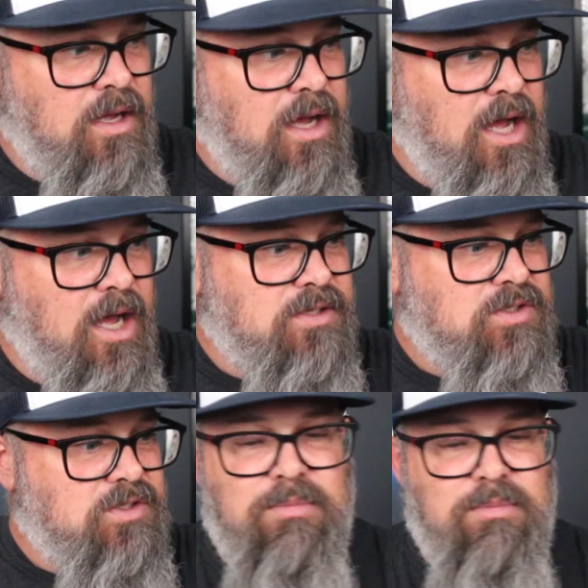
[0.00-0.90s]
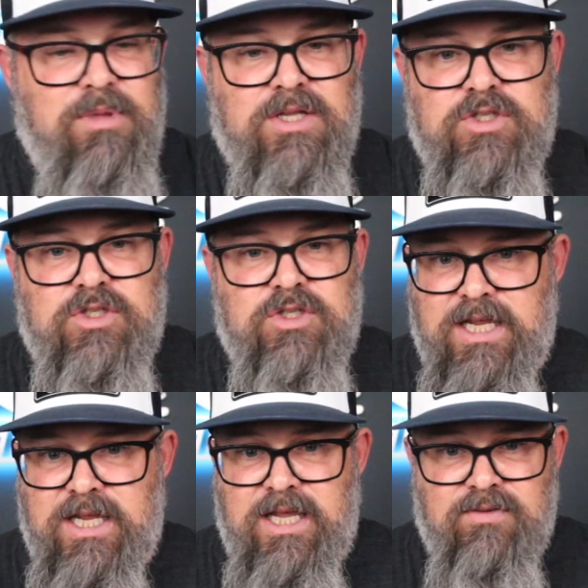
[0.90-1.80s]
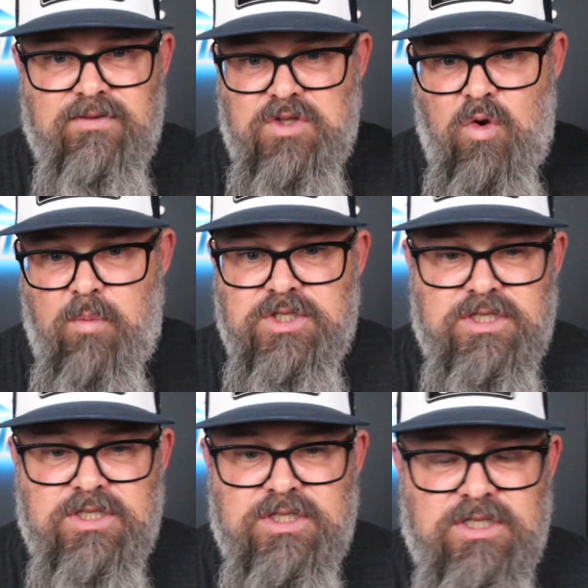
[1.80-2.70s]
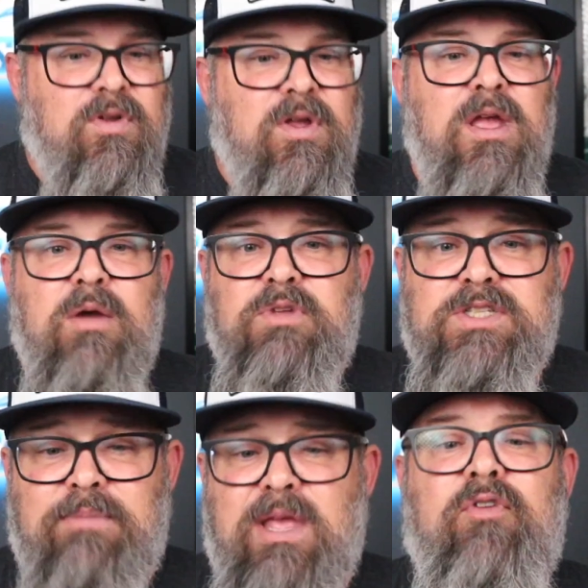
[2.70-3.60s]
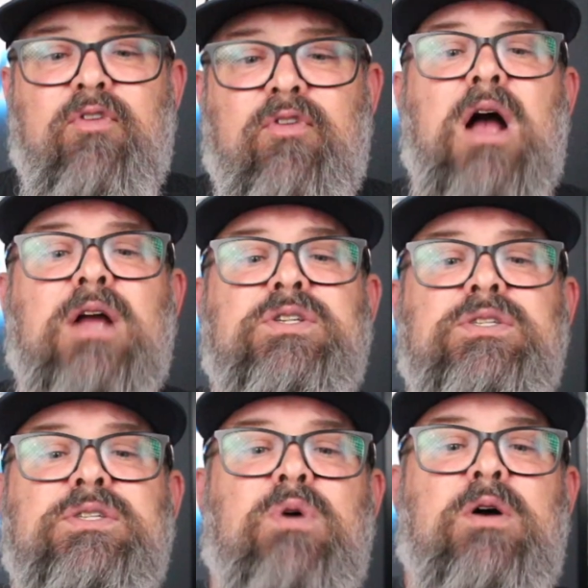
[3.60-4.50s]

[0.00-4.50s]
streaming service that gives us a whole bunch of stuff. The same thing for our auctions as well.